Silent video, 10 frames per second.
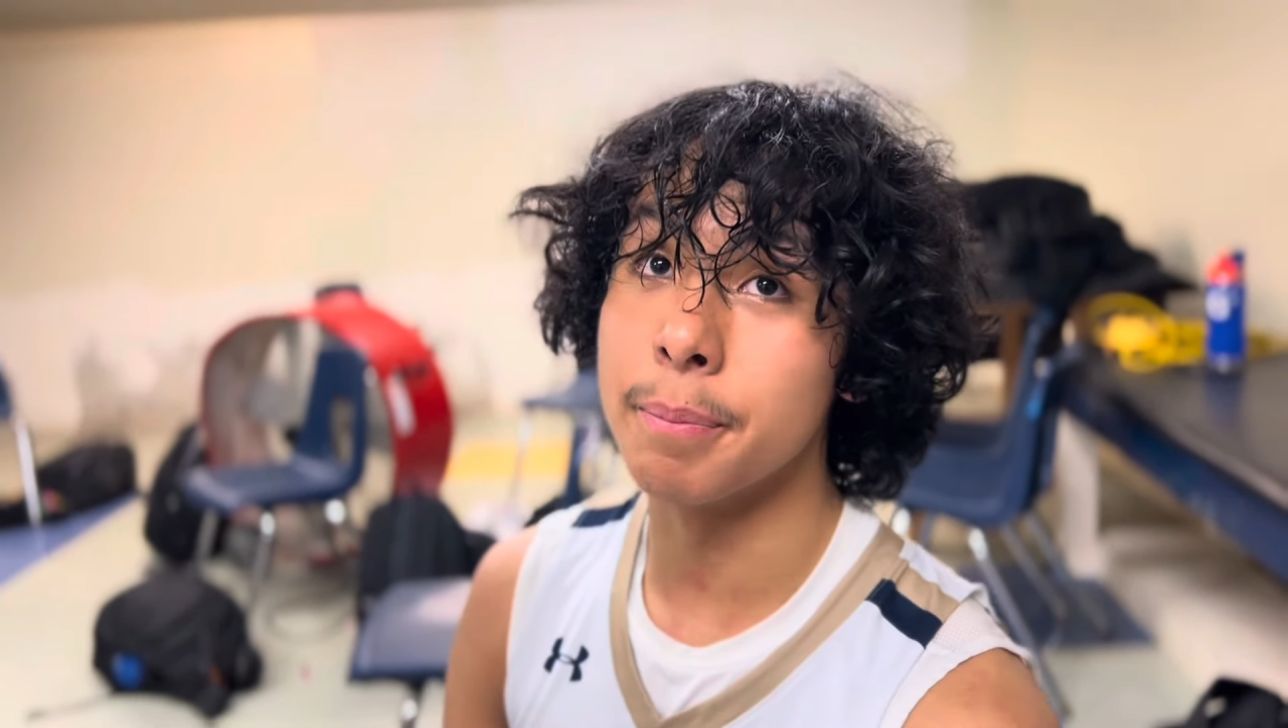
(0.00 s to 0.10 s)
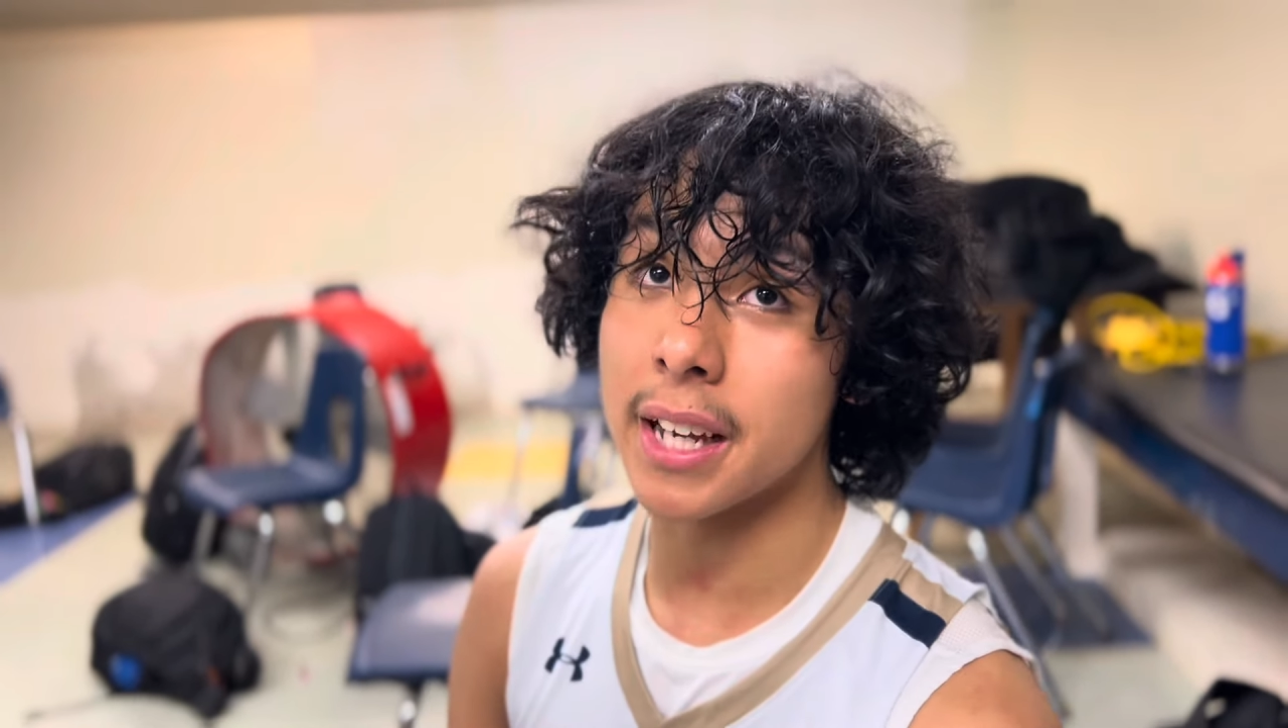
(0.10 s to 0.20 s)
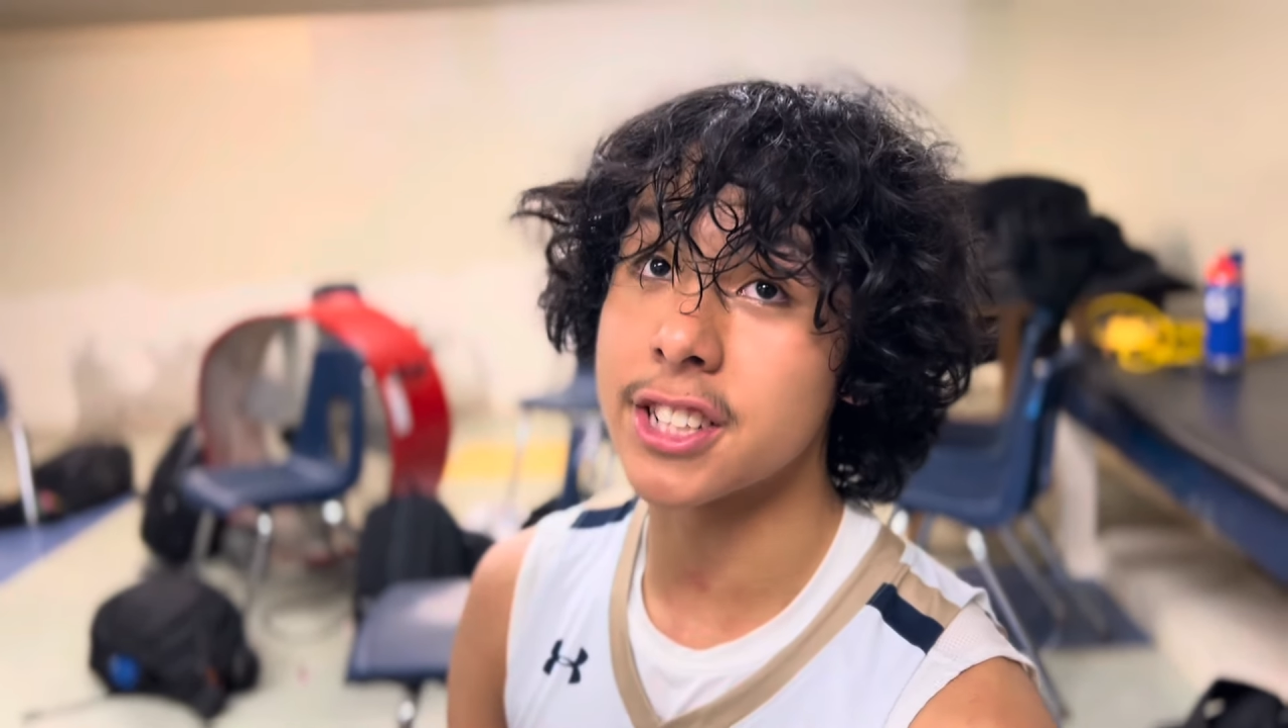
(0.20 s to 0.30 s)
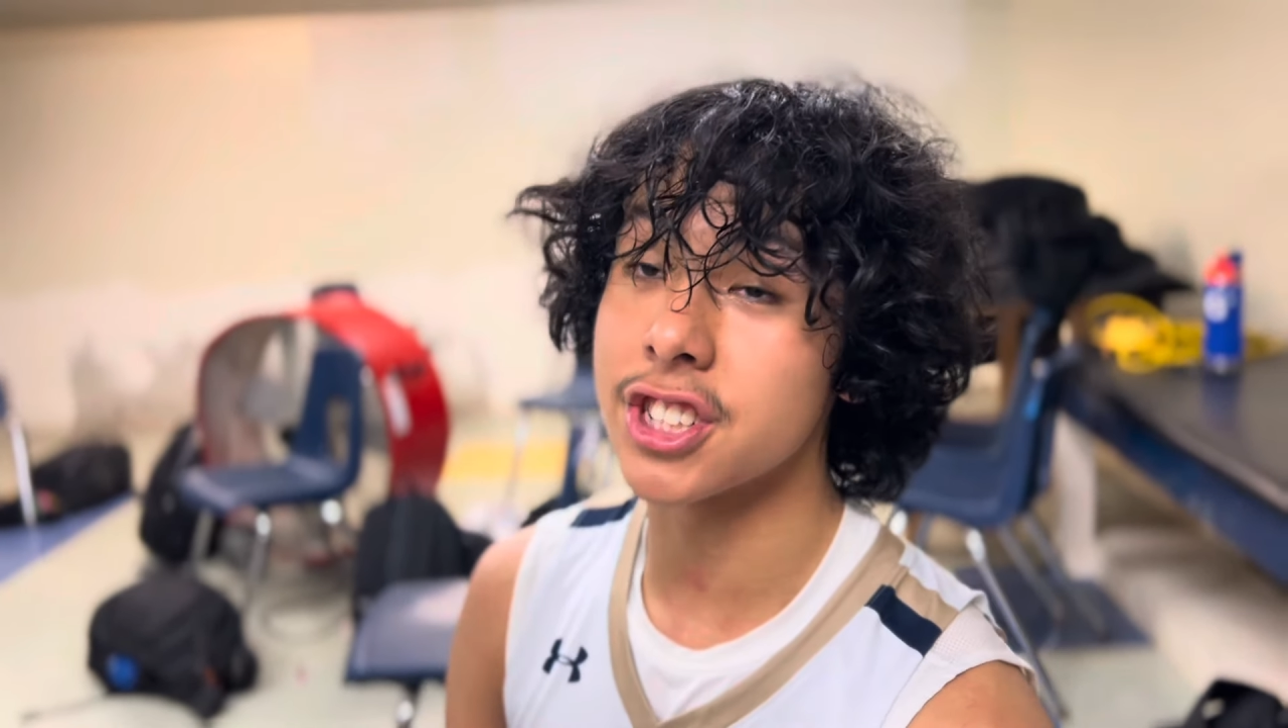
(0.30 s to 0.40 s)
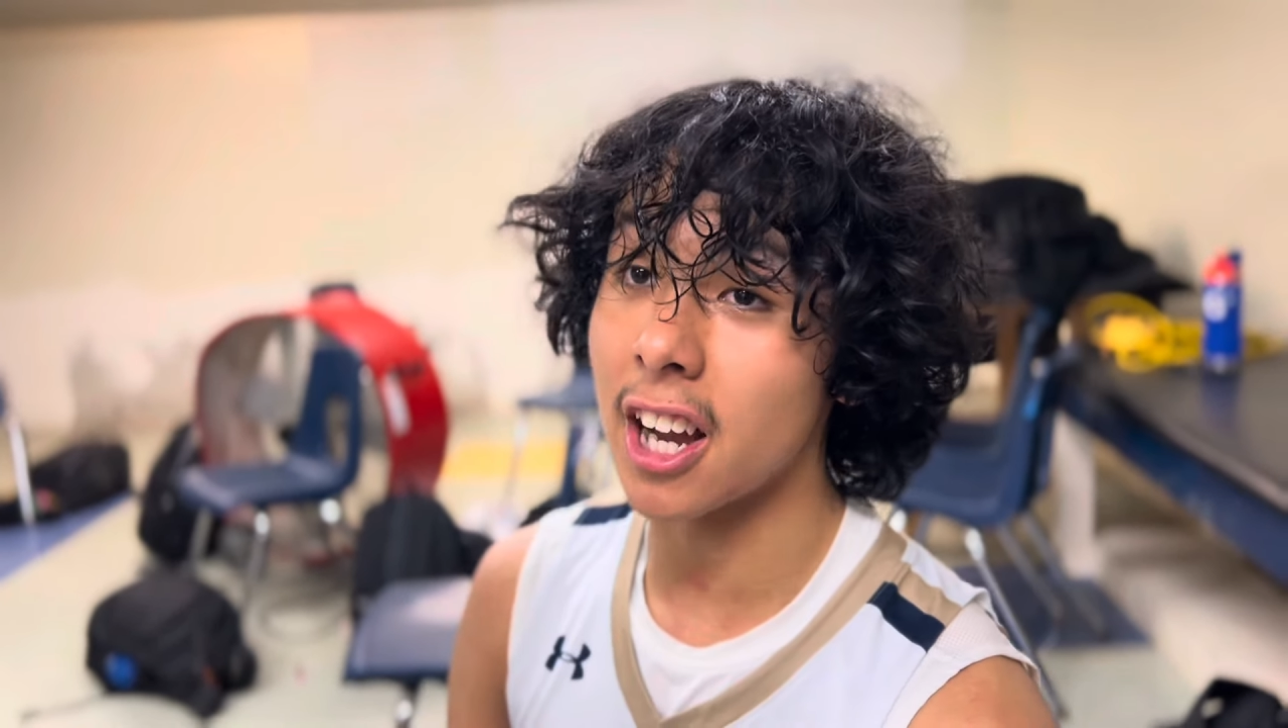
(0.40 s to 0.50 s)

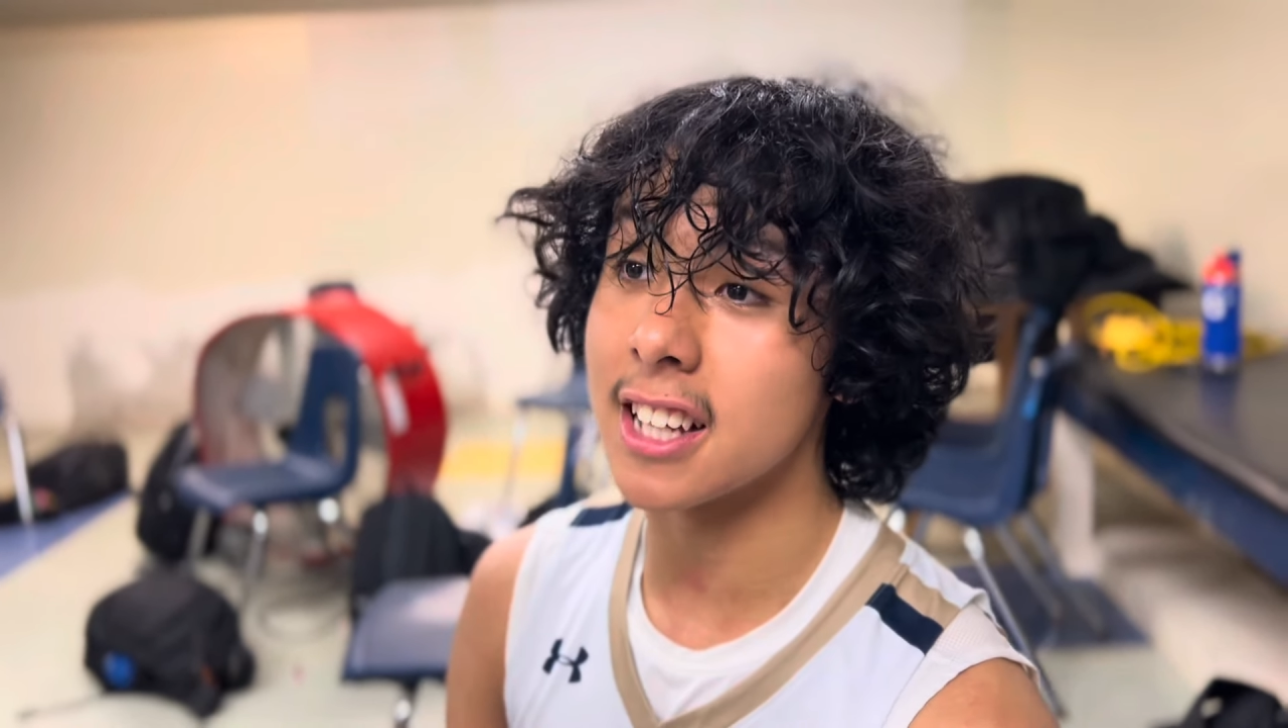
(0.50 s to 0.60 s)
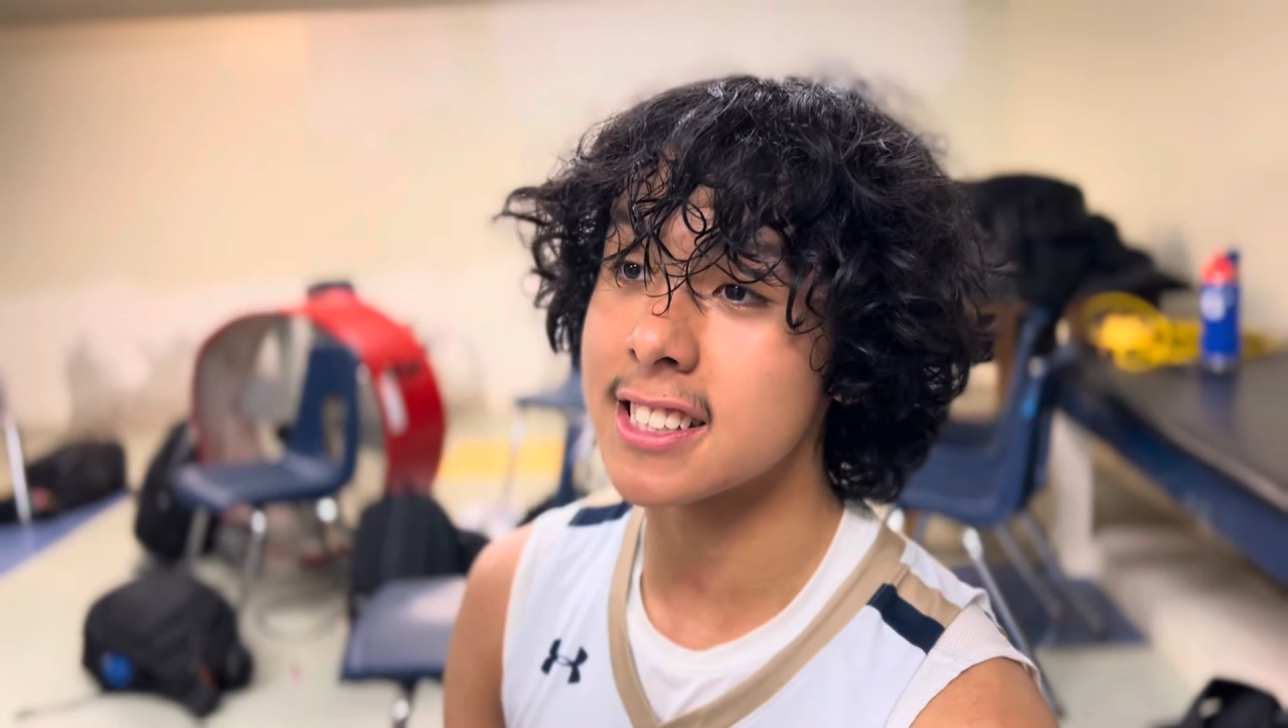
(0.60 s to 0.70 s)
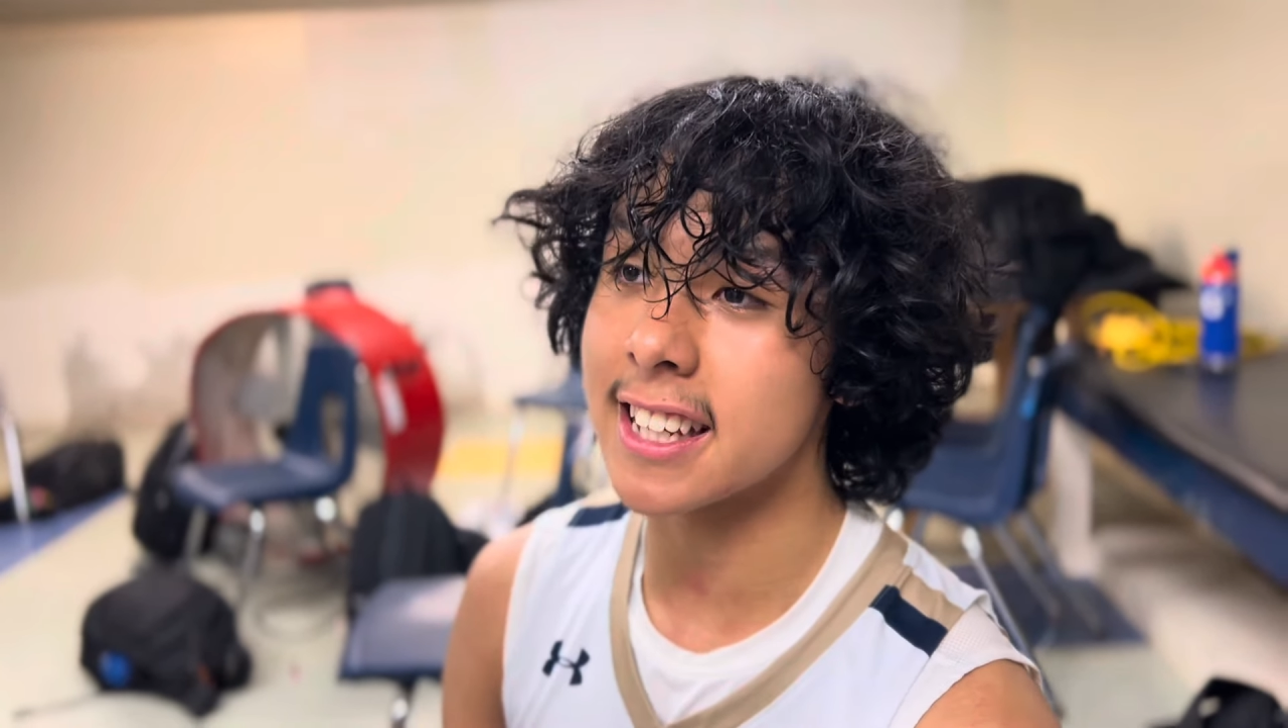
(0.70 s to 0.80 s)
big shots.